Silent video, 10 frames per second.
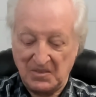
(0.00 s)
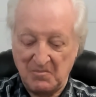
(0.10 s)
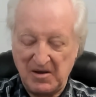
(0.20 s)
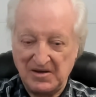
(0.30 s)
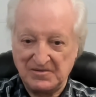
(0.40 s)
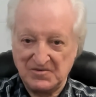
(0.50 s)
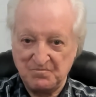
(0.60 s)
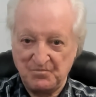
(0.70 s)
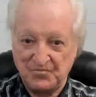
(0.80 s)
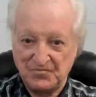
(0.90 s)
big
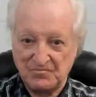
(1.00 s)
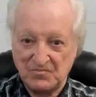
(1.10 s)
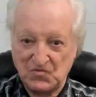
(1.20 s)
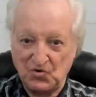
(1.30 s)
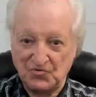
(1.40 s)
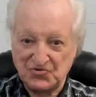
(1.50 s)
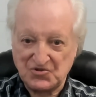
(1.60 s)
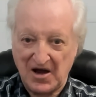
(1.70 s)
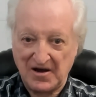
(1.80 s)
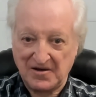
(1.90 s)
tall
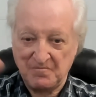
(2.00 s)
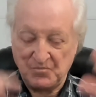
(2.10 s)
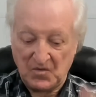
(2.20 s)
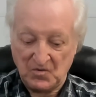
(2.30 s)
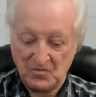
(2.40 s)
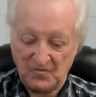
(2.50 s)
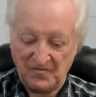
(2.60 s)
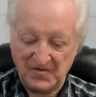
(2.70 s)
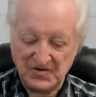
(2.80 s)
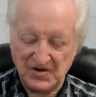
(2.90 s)
stack,
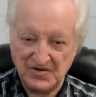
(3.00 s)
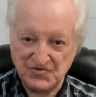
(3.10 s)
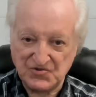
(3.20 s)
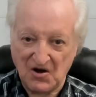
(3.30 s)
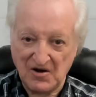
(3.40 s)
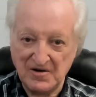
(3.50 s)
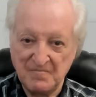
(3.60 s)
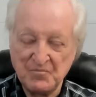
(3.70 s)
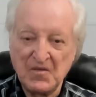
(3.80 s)
fitted inside,